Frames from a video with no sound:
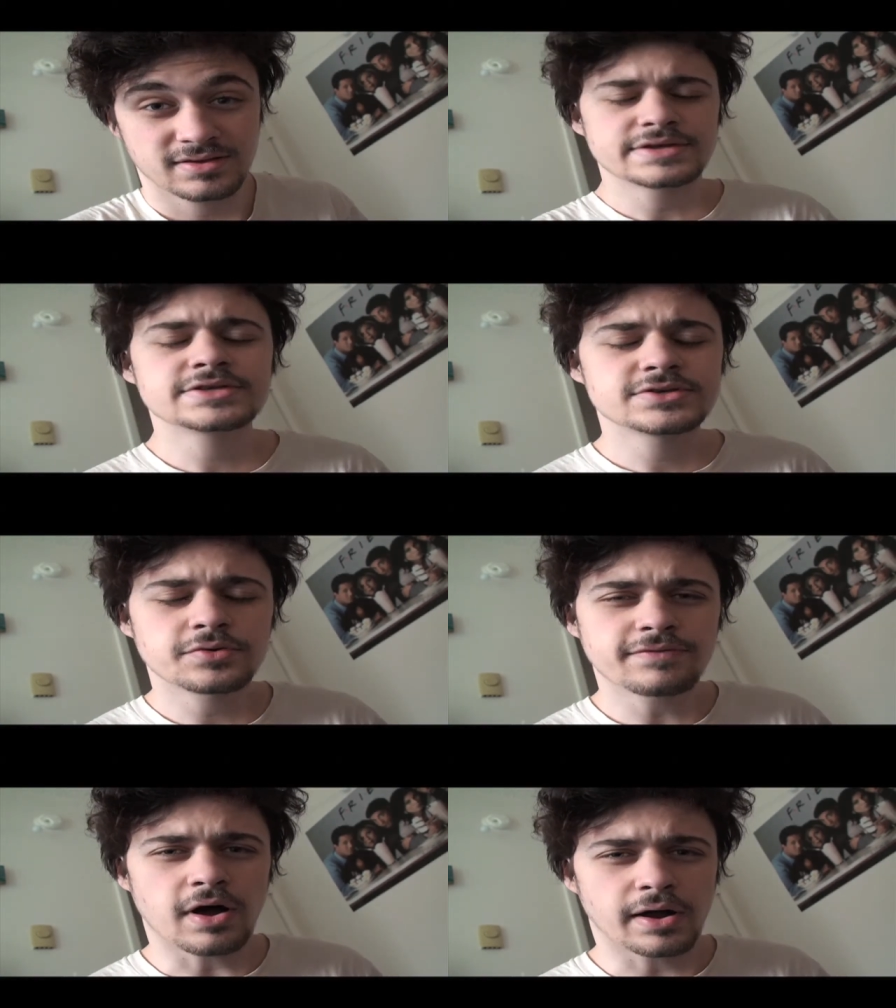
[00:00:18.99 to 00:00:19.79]
It's just
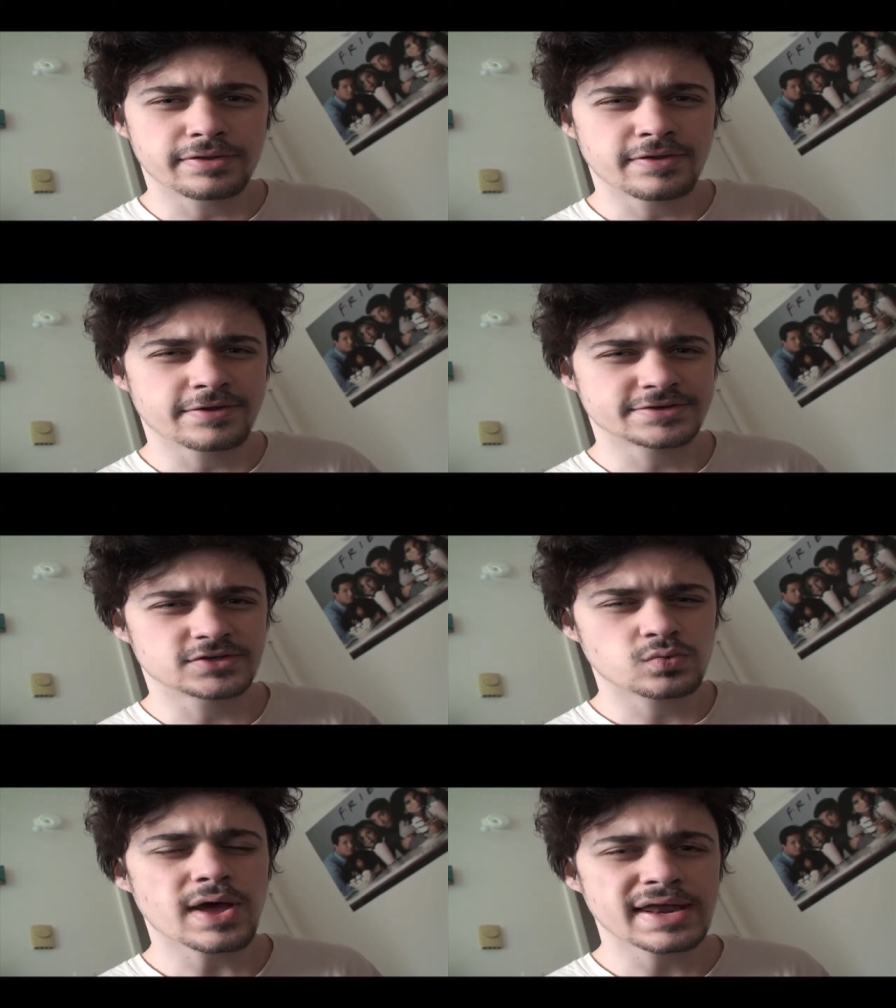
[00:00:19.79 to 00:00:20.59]
sort of odd that there's
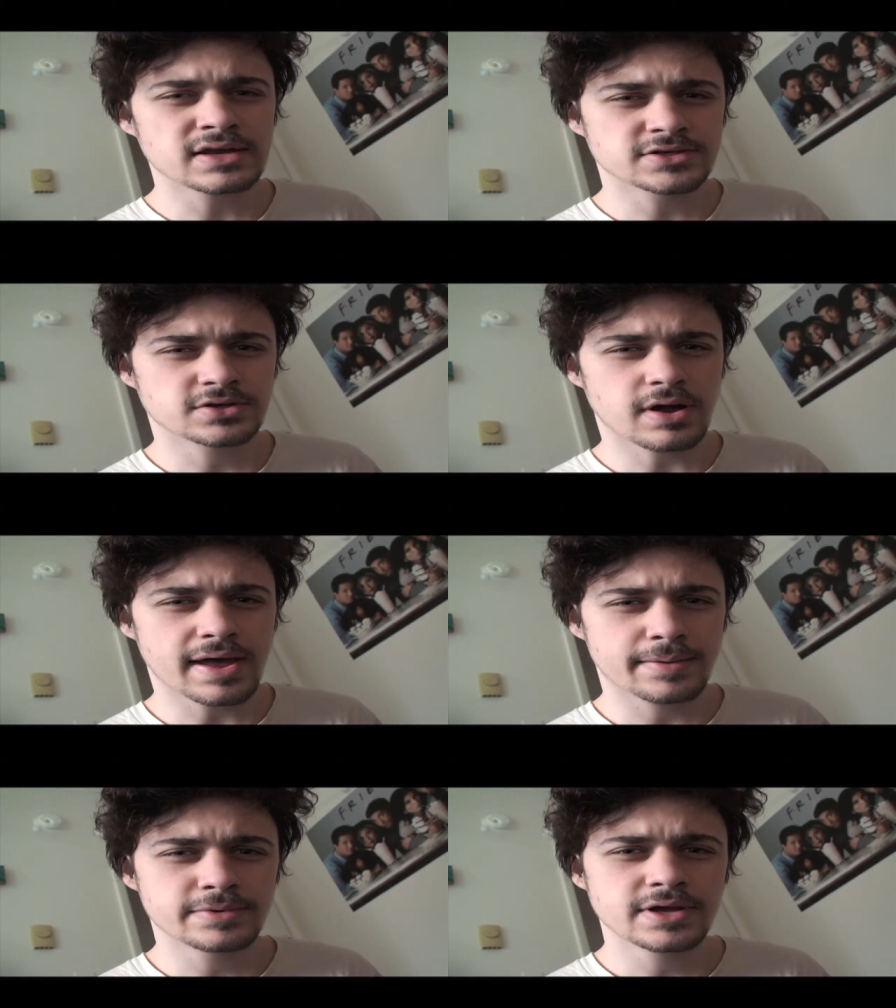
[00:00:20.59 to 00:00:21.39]
this weight
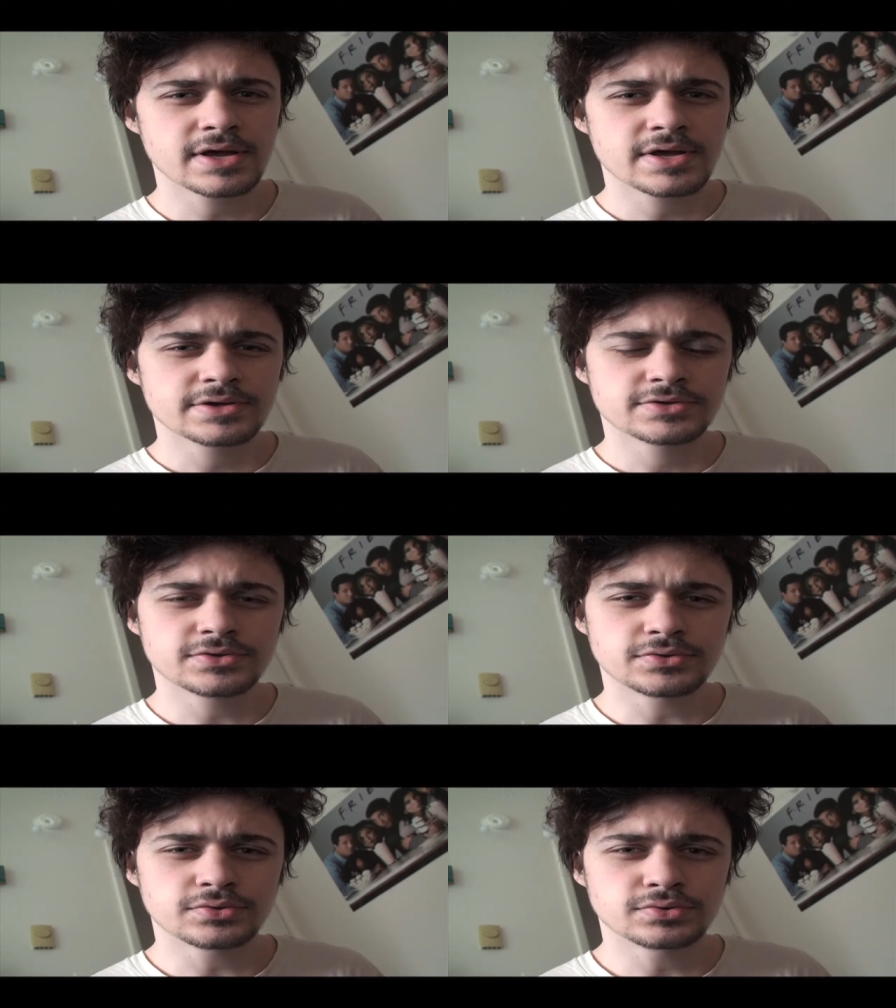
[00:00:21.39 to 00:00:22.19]
ascribed
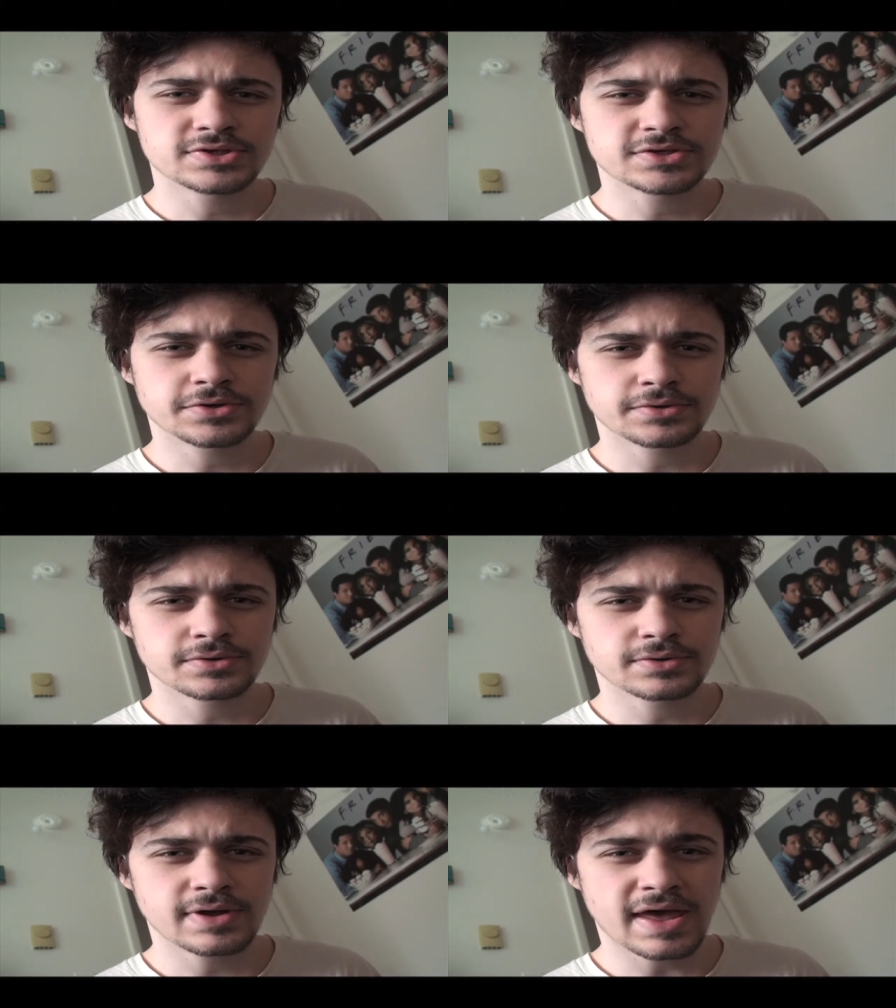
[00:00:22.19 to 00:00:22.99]
to
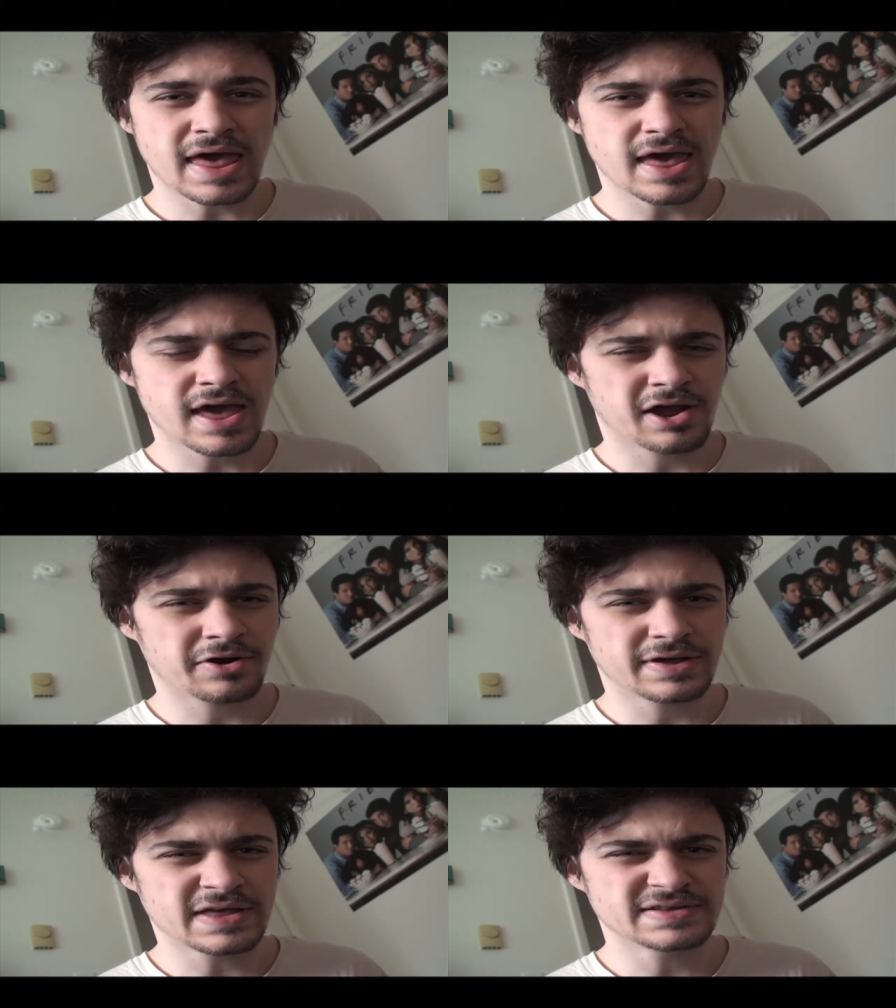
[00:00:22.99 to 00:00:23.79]
certain
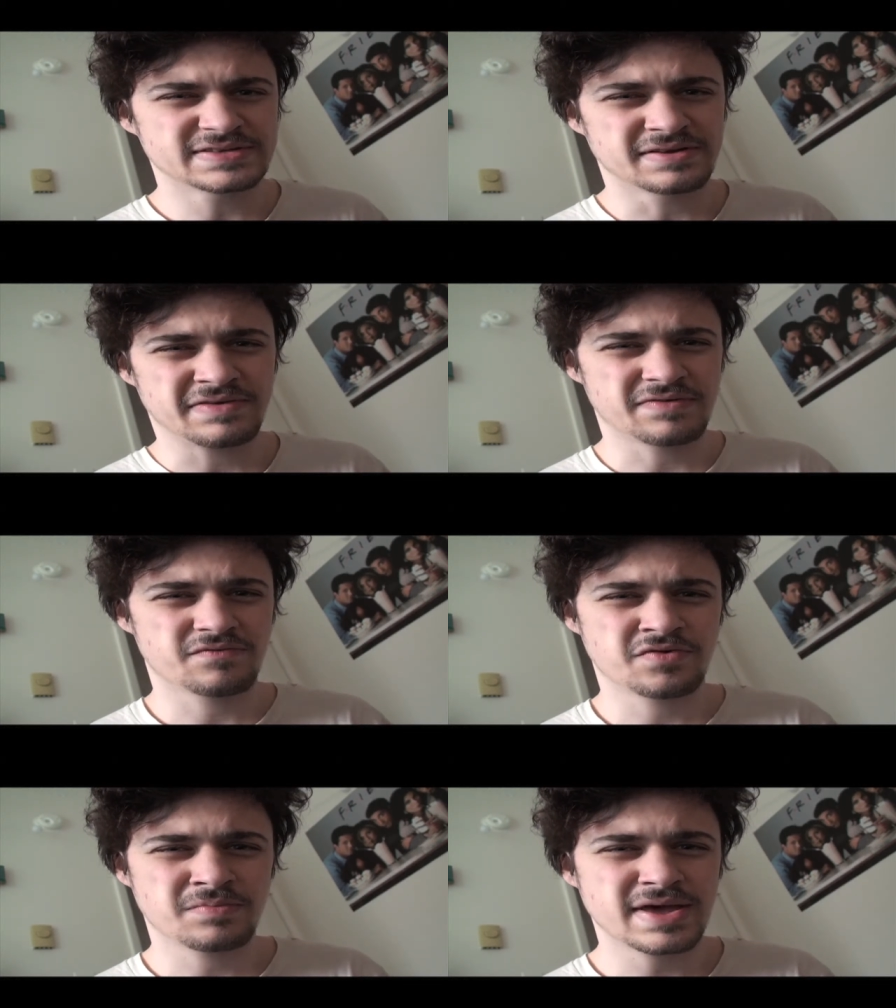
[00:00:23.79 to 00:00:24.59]
areas of
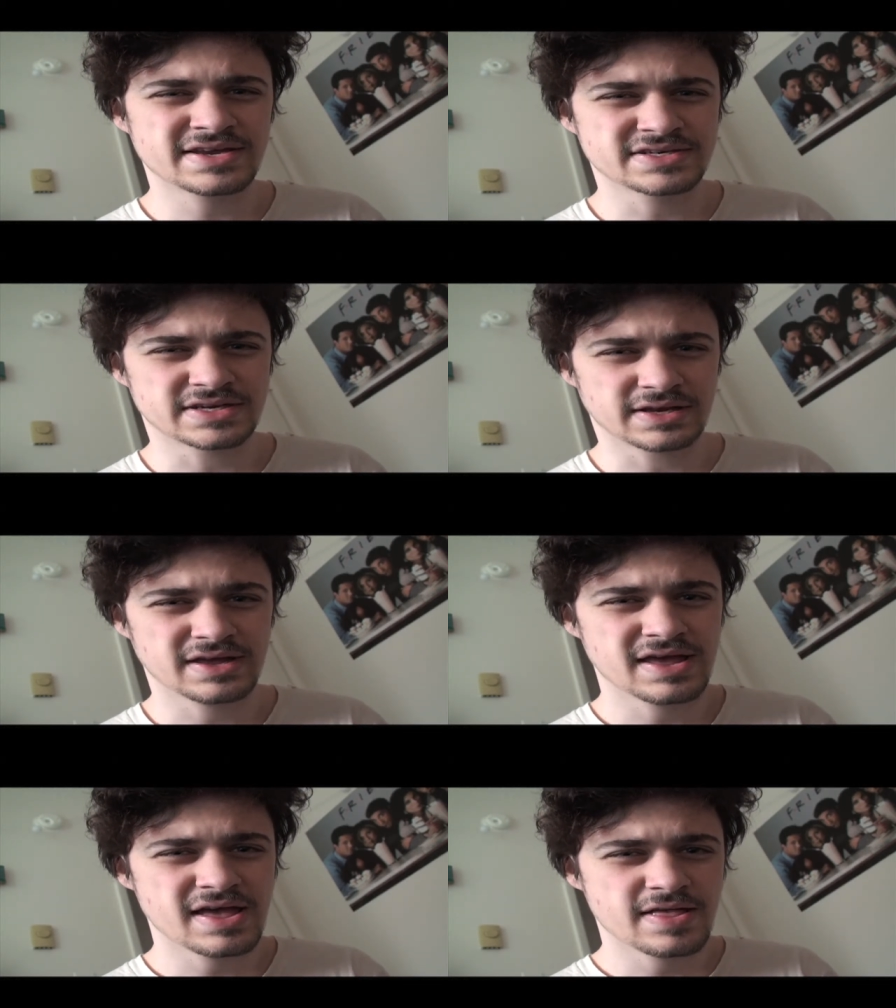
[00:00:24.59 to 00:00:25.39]
information
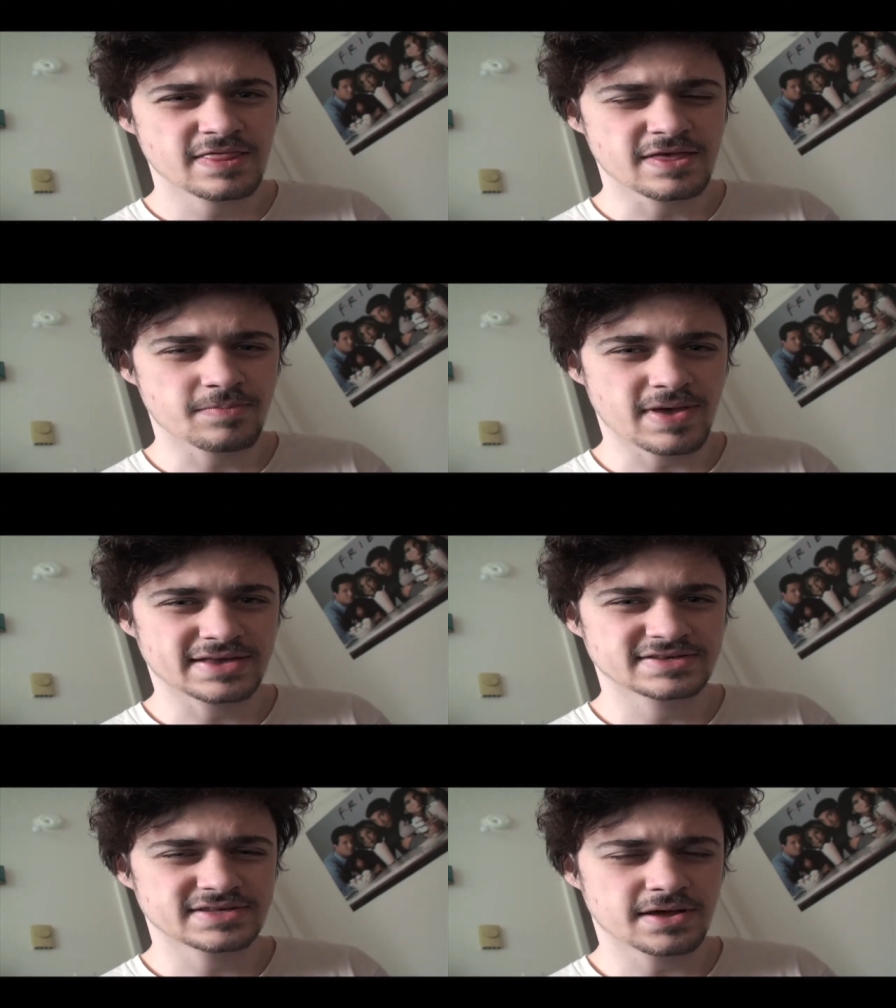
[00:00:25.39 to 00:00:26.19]
that
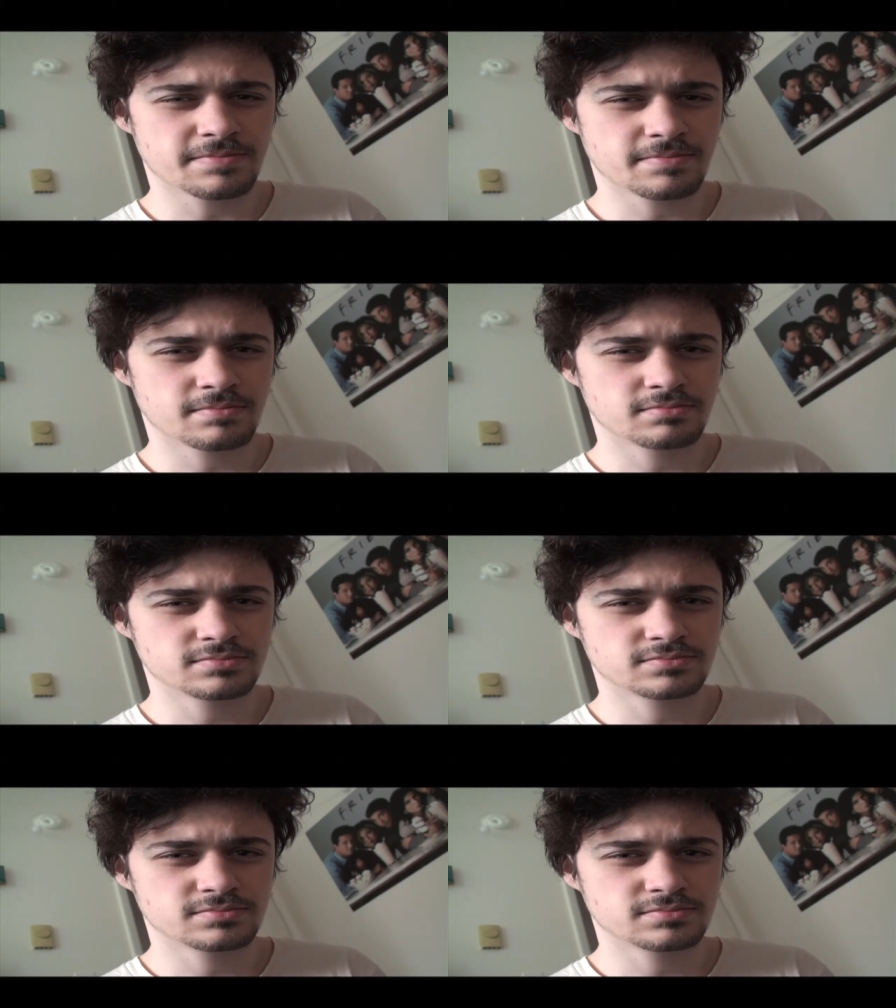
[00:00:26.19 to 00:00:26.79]
makes them